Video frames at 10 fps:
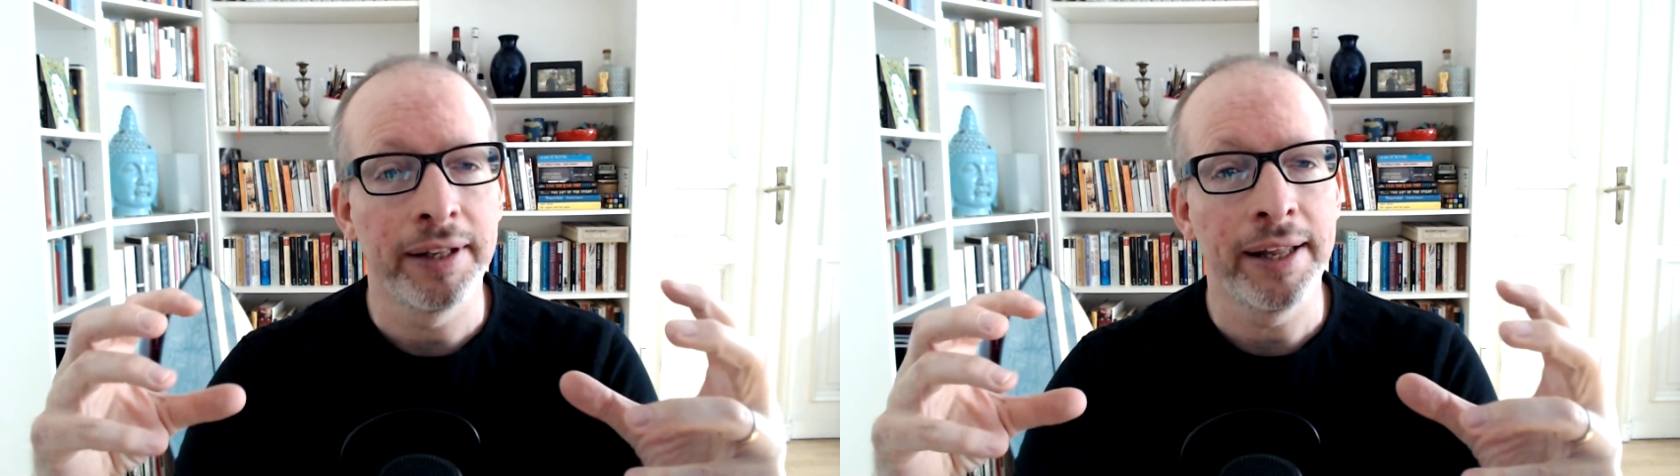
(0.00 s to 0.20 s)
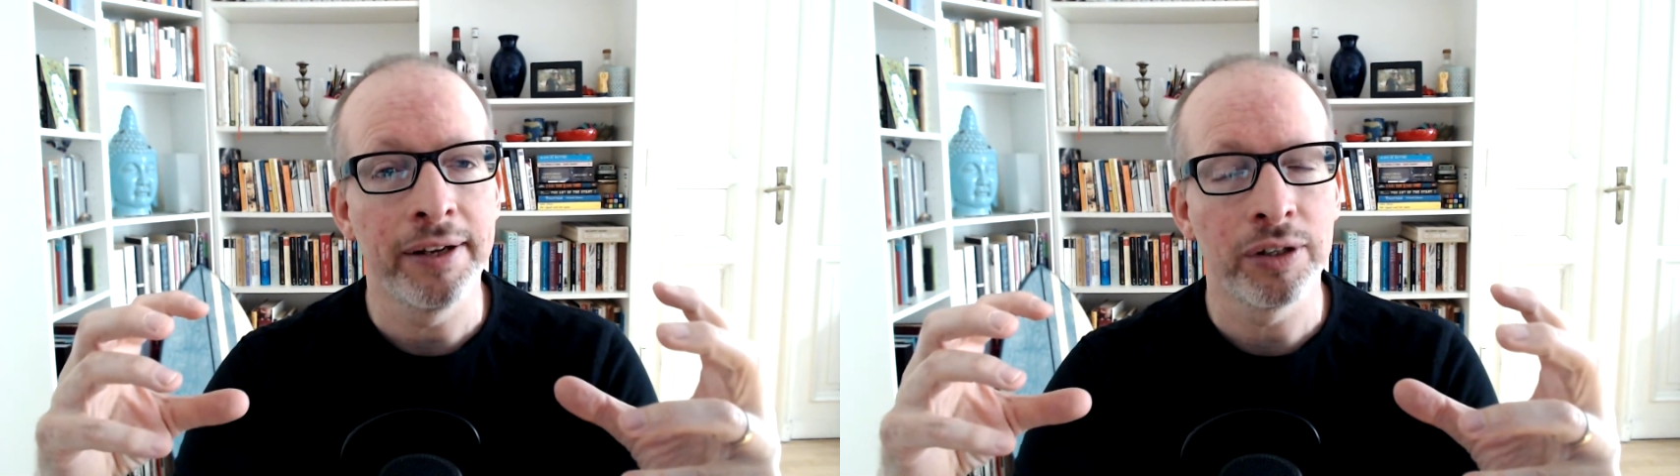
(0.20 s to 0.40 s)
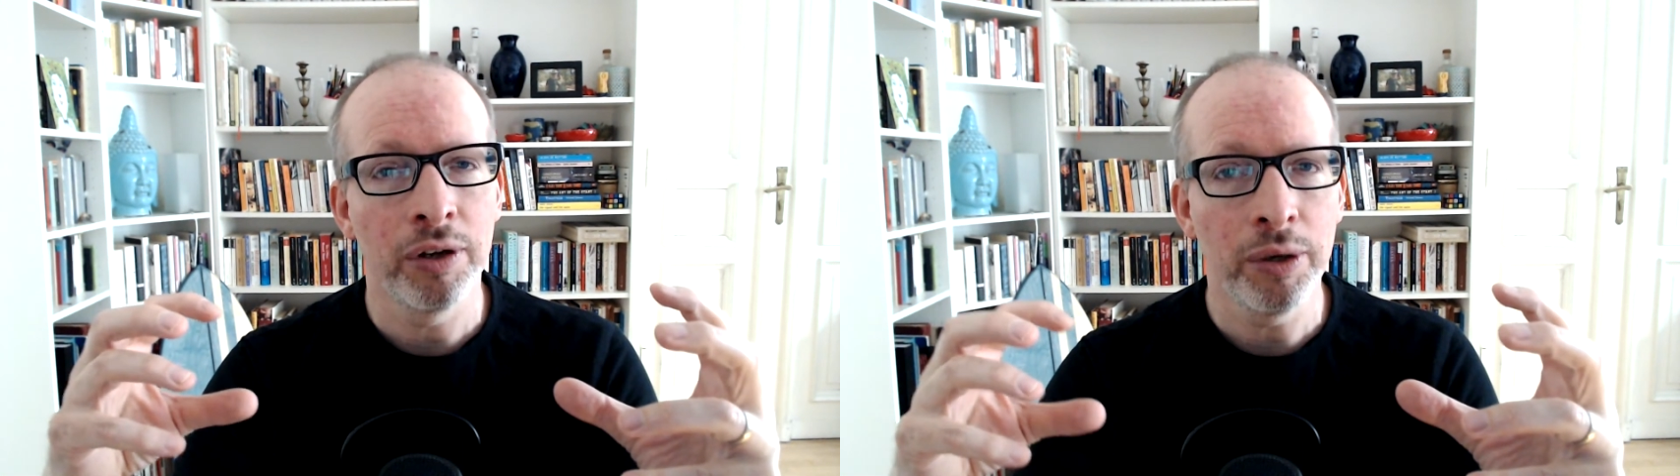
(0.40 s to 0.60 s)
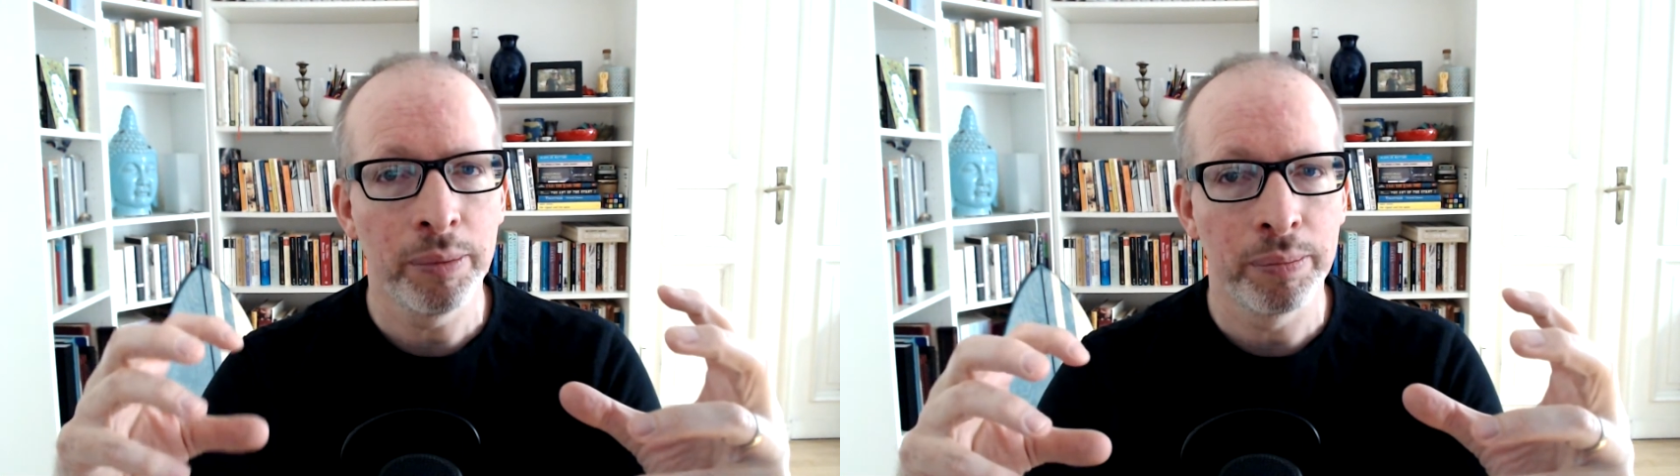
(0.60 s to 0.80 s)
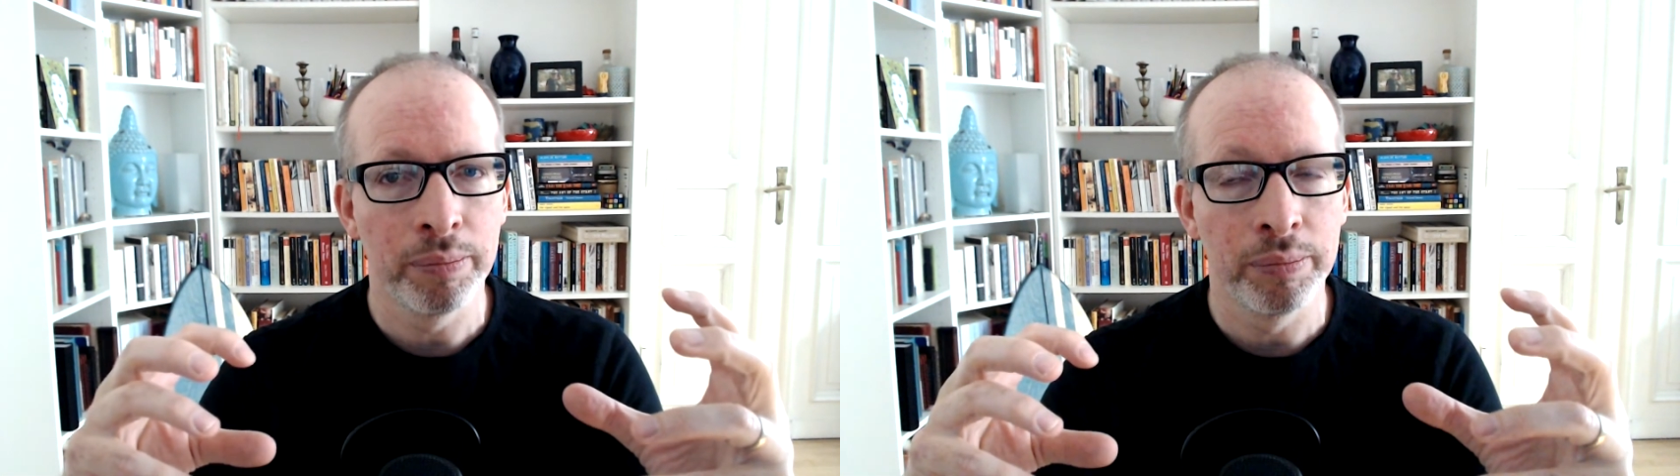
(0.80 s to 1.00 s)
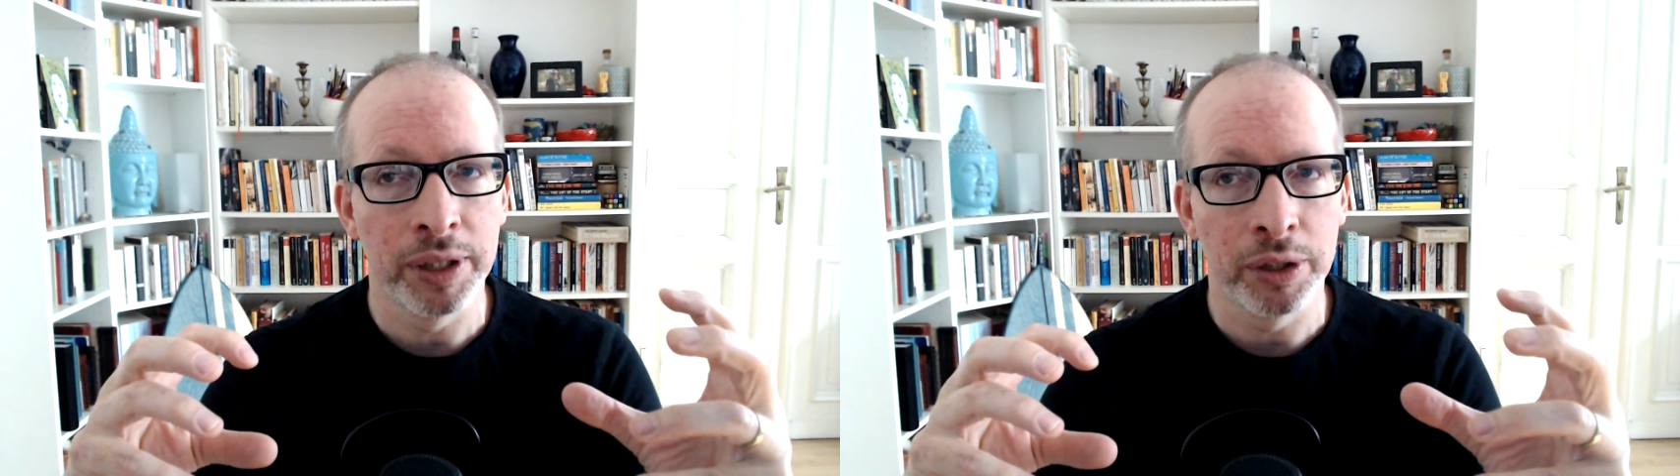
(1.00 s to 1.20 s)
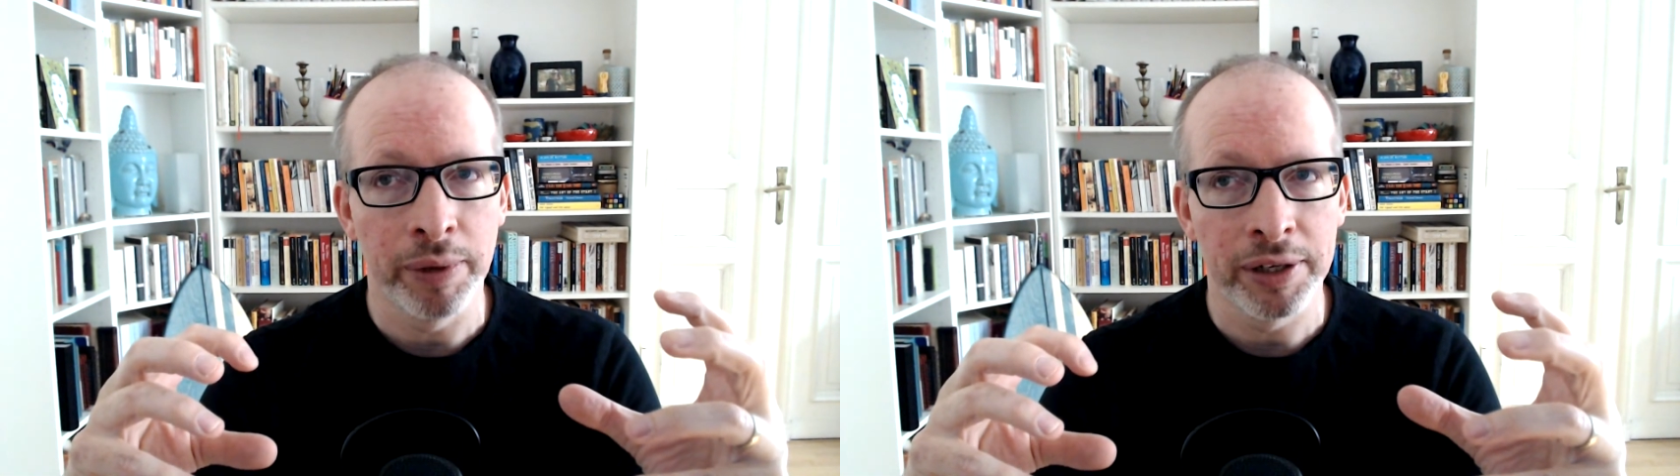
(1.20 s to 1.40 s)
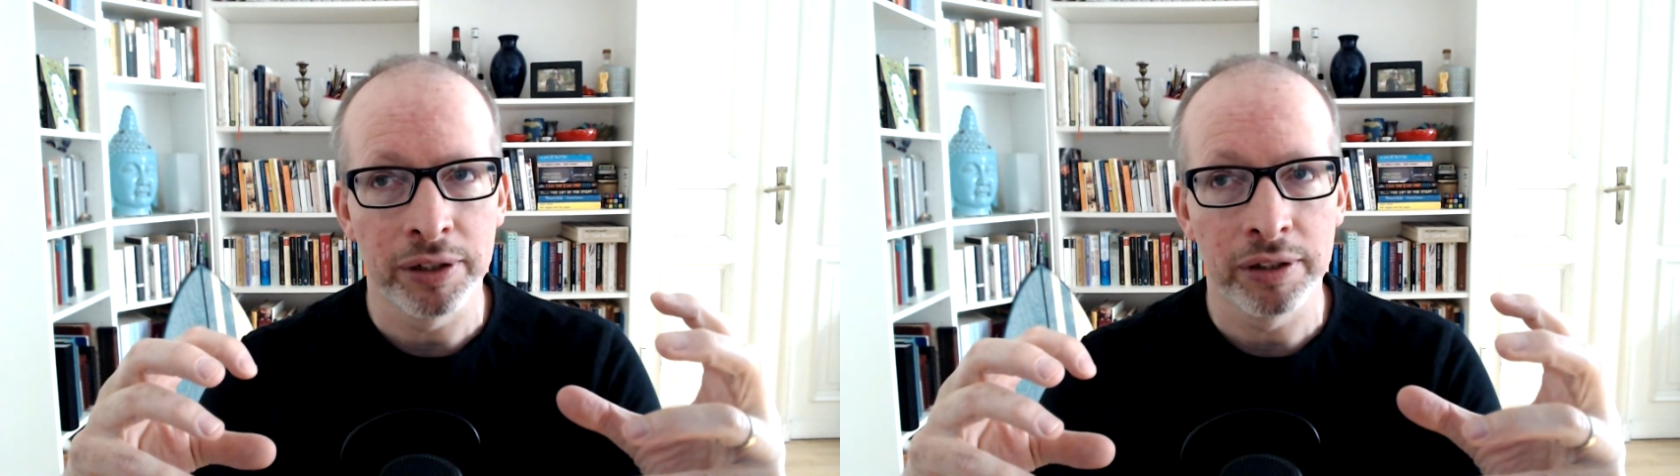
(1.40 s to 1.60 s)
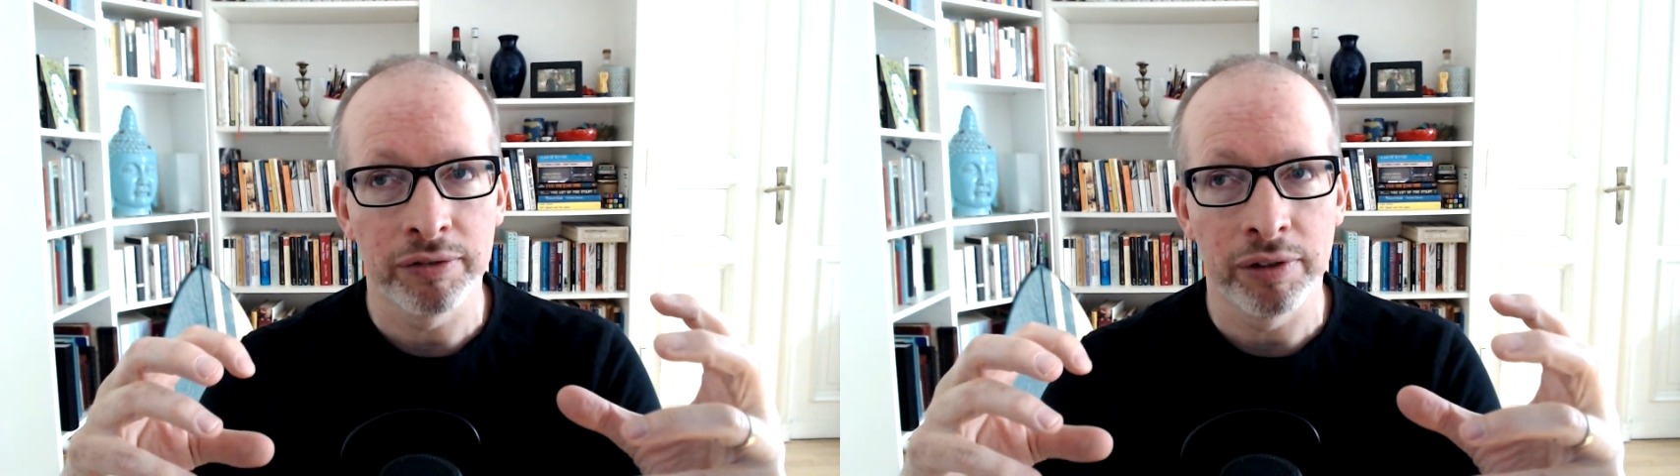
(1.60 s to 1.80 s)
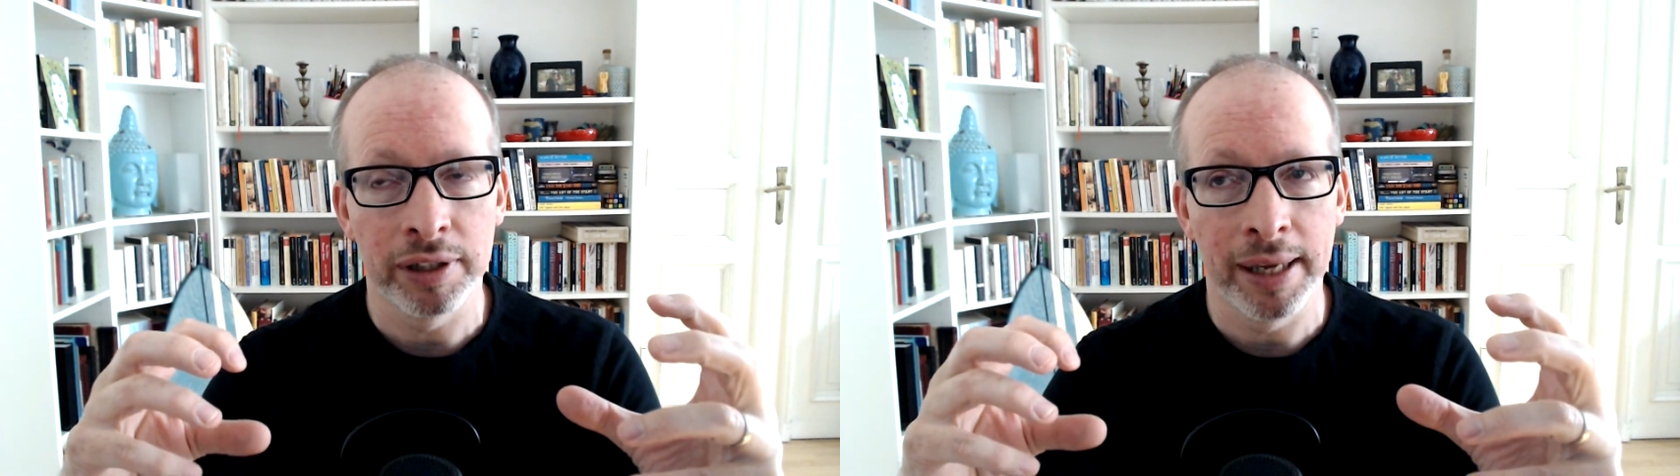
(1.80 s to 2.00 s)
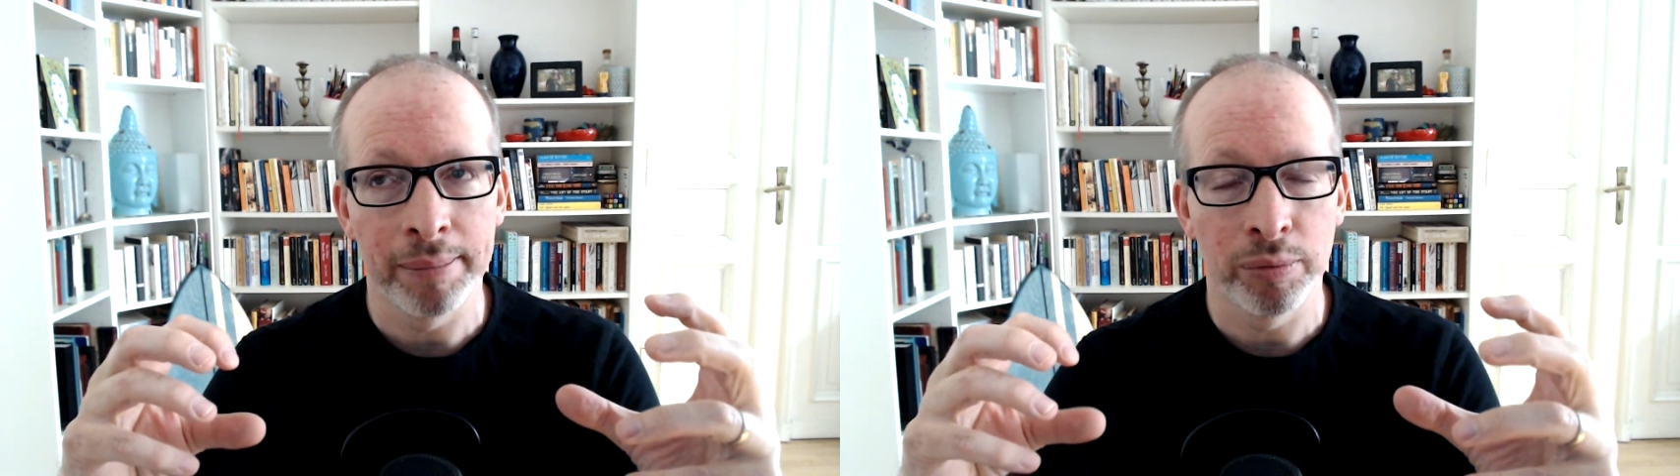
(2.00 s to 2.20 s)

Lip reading: Then there's other situations, for example,